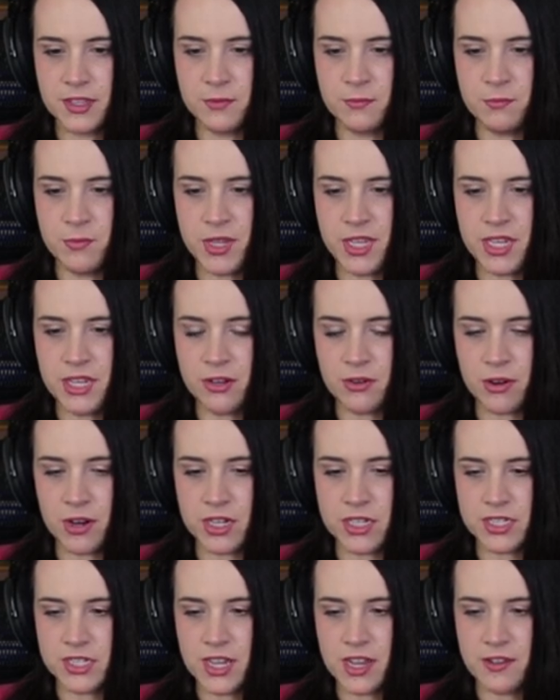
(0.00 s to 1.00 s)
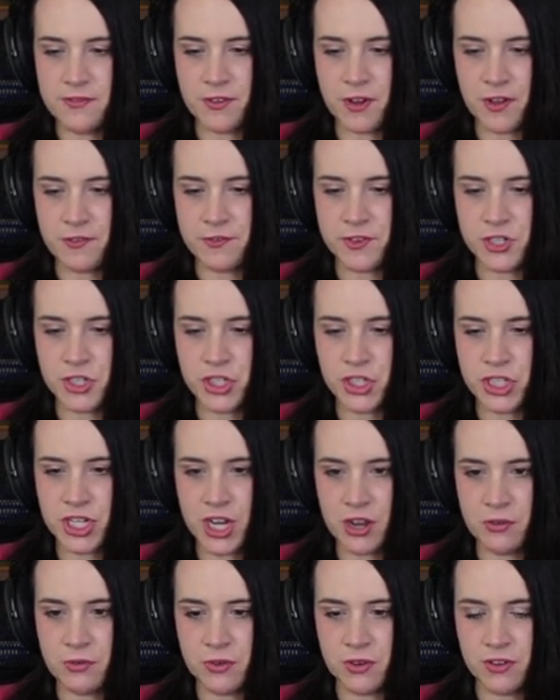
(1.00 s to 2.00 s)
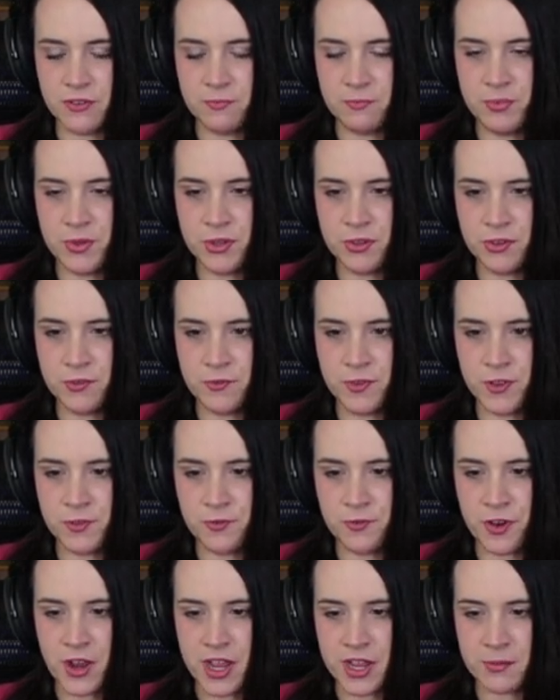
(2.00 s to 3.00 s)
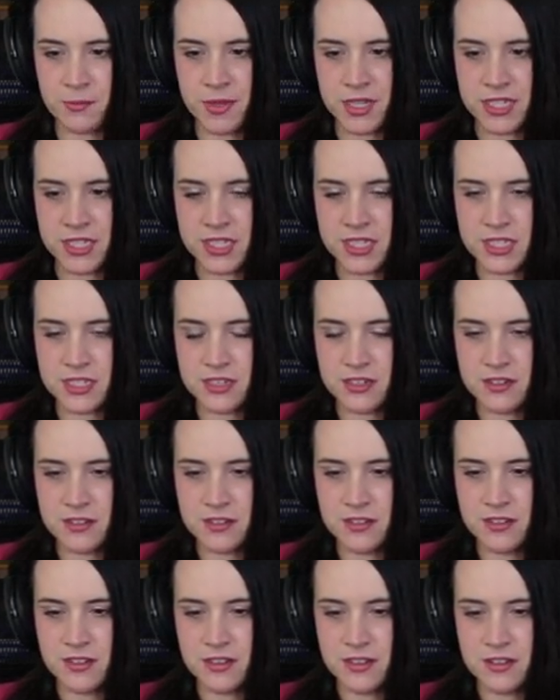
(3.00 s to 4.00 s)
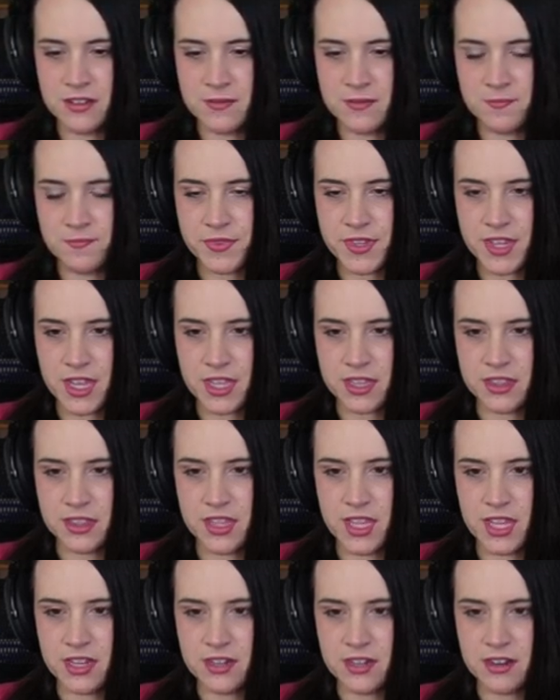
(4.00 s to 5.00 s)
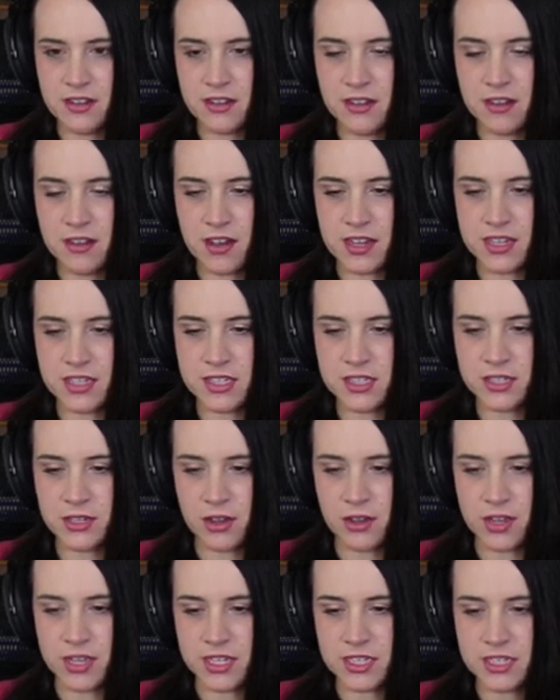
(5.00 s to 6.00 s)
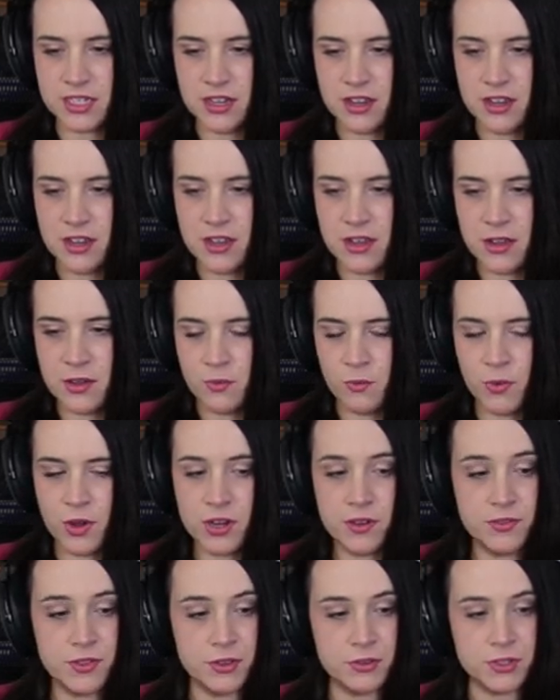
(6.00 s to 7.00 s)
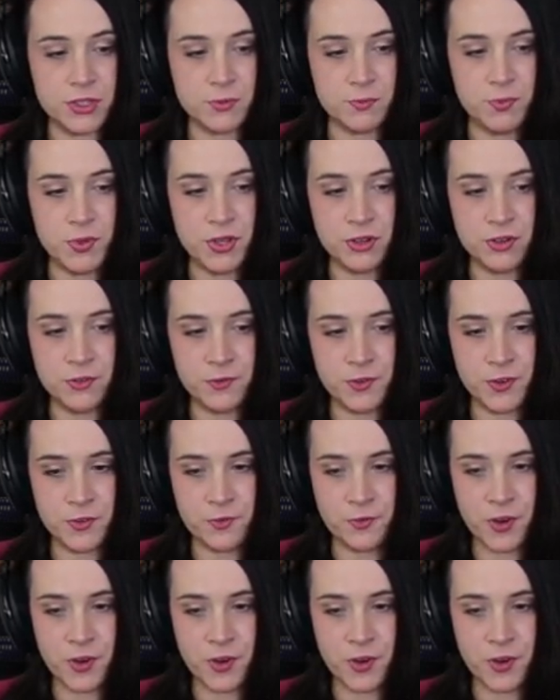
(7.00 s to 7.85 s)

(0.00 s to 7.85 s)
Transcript: the meteorite gave off a shower of beautiful fragments. And then I saw it, one of those beautiful